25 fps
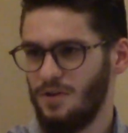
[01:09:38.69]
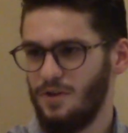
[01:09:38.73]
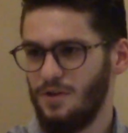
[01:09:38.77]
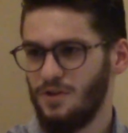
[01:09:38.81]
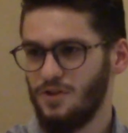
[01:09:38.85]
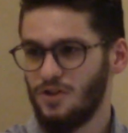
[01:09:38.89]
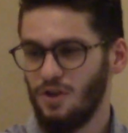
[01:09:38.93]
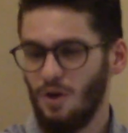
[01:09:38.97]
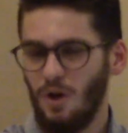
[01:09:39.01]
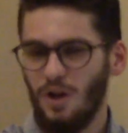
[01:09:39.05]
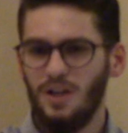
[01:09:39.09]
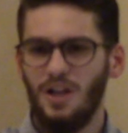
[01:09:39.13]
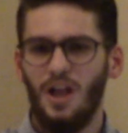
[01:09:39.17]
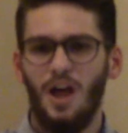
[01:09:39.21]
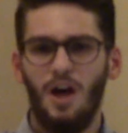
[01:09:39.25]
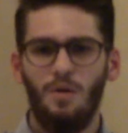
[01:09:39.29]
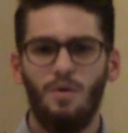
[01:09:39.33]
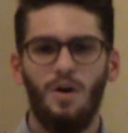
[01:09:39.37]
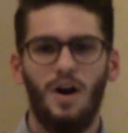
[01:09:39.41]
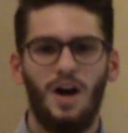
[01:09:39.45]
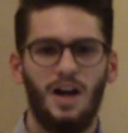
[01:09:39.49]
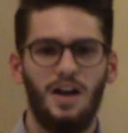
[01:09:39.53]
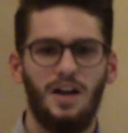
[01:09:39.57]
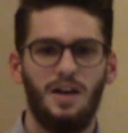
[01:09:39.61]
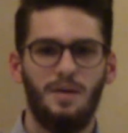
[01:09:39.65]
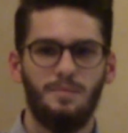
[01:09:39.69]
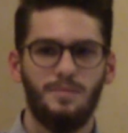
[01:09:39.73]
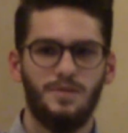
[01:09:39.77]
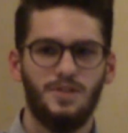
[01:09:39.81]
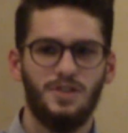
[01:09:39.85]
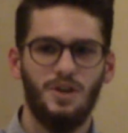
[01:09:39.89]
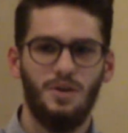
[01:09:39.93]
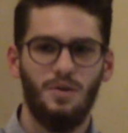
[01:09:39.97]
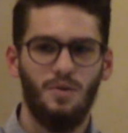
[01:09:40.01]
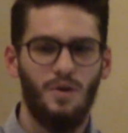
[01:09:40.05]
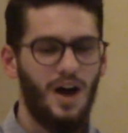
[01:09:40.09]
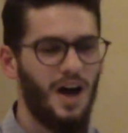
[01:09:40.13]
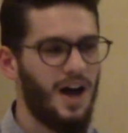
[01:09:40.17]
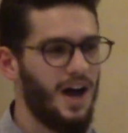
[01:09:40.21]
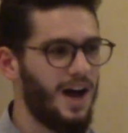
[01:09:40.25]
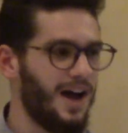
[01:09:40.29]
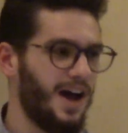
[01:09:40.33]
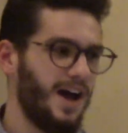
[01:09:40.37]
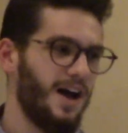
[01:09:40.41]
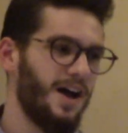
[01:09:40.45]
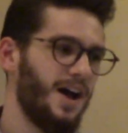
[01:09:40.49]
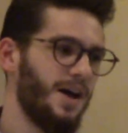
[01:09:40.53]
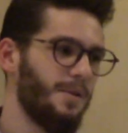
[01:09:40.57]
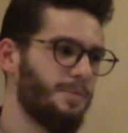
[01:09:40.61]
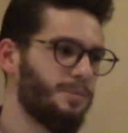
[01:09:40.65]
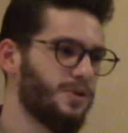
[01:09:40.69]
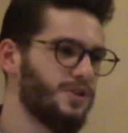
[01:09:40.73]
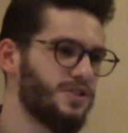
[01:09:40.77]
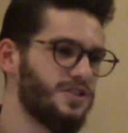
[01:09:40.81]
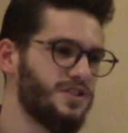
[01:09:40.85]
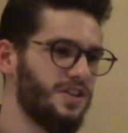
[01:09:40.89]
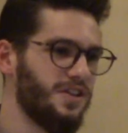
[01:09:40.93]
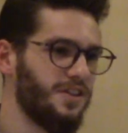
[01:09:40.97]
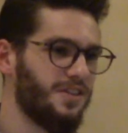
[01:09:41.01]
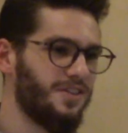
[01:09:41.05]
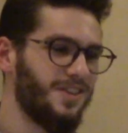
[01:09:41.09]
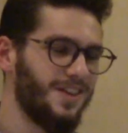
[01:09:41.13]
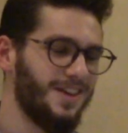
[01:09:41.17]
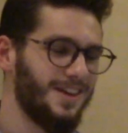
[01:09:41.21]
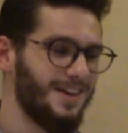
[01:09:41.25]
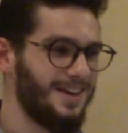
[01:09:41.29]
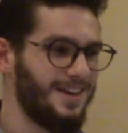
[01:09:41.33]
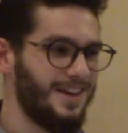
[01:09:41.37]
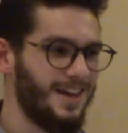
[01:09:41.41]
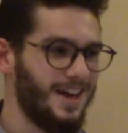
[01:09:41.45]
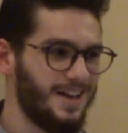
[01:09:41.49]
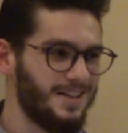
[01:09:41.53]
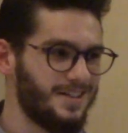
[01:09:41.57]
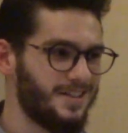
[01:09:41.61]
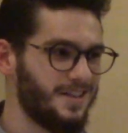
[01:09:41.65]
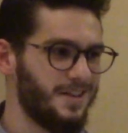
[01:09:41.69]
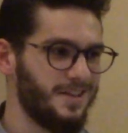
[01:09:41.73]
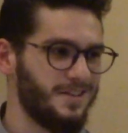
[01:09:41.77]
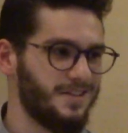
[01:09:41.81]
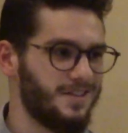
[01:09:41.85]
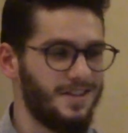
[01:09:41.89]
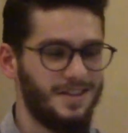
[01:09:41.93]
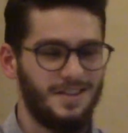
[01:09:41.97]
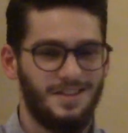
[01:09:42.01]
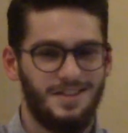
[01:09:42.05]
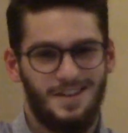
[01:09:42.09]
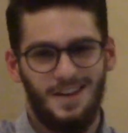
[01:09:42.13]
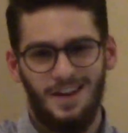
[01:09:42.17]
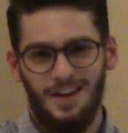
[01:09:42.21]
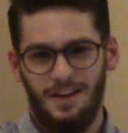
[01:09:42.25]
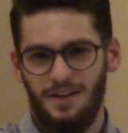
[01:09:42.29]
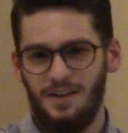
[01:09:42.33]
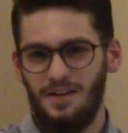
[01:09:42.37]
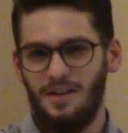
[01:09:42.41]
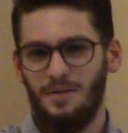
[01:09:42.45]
So Allahu A'lam. So I personally think Ilyas is dead.